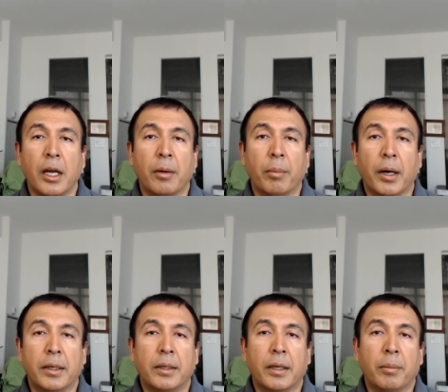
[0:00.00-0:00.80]

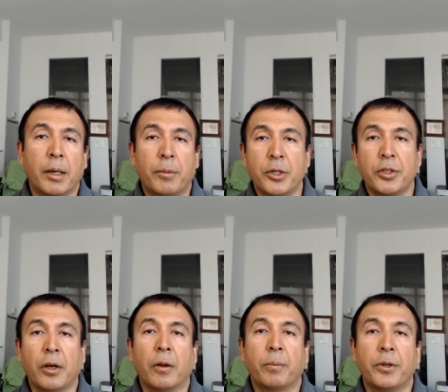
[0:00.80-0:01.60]
But uh, my
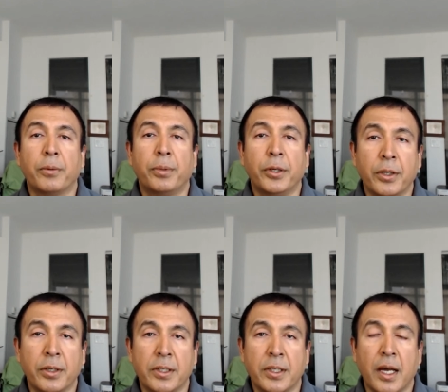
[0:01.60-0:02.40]
personal op opinion
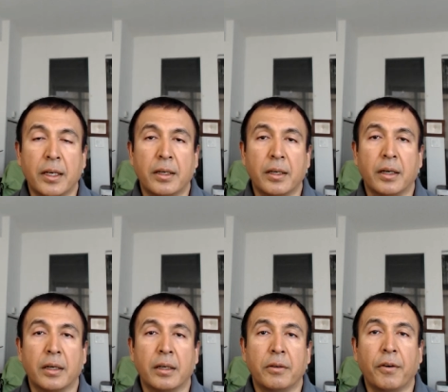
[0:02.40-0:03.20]
is that uh,
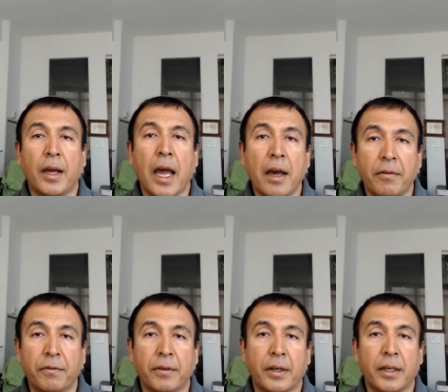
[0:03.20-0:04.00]
if I have
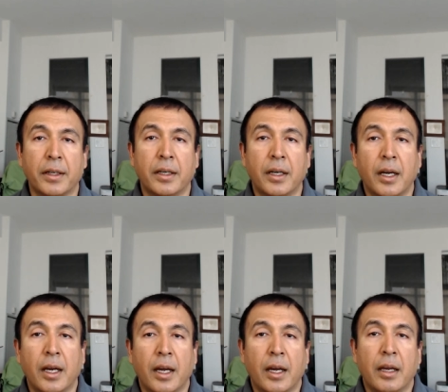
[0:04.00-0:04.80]
uh,
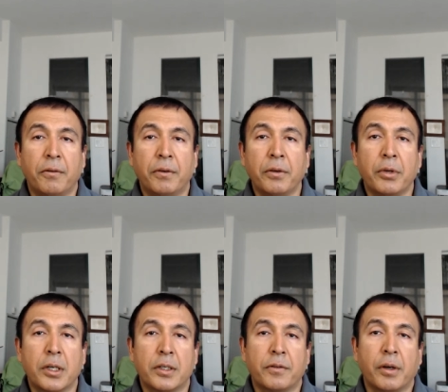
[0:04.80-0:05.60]
a few
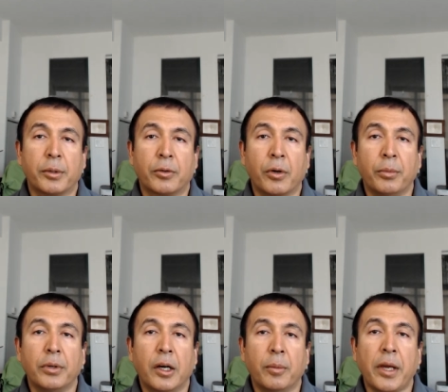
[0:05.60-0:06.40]
years from a Chromebook,
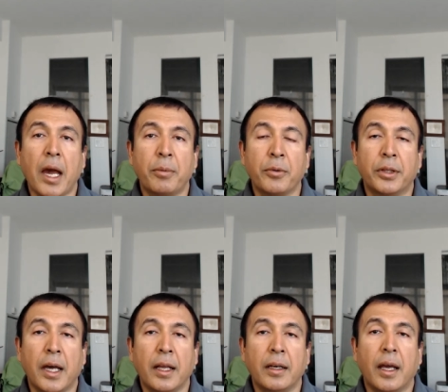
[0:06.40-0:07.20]
I'll be happy with
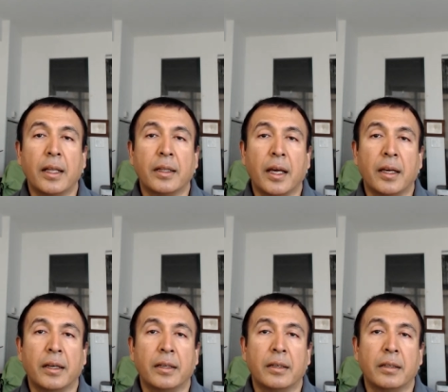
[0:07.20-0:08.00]
that, and
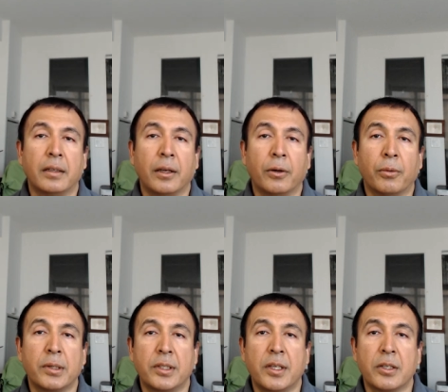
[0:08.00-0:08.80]
then, you know,
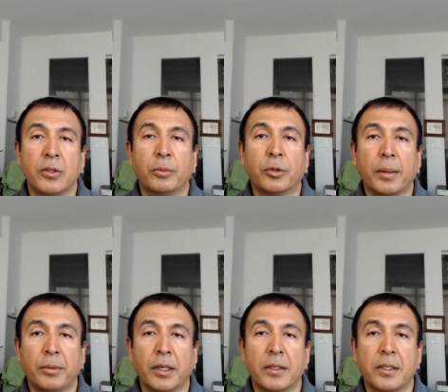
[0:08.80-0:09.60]
once there's no more
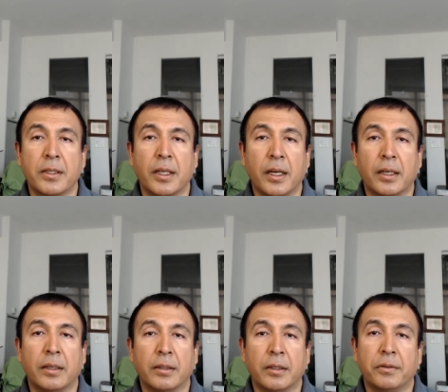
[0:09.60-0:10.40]
updates, then uh,
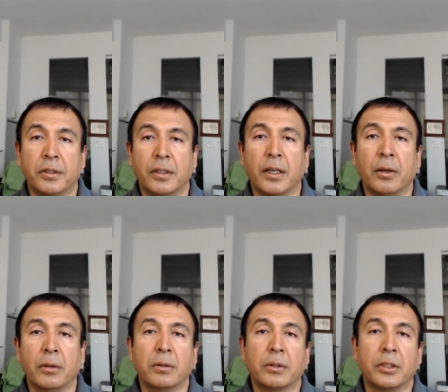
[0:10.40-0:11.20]
definitely I'll
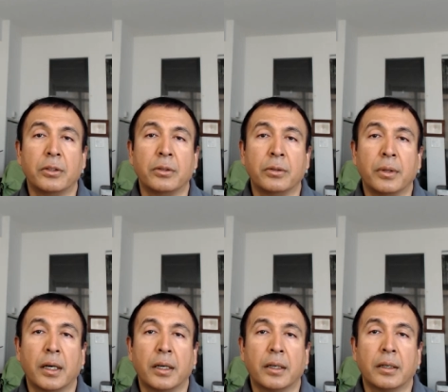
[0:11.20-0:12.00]
look into
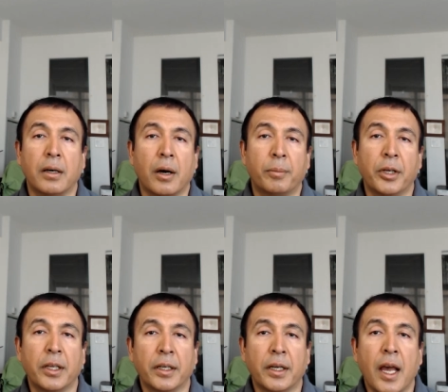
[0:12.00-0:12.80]
uh,
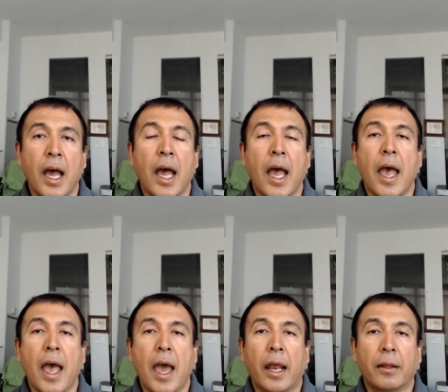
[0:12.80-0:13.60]
obtaining
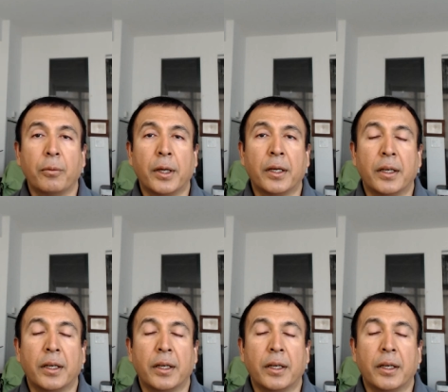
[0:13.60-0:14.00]
another one.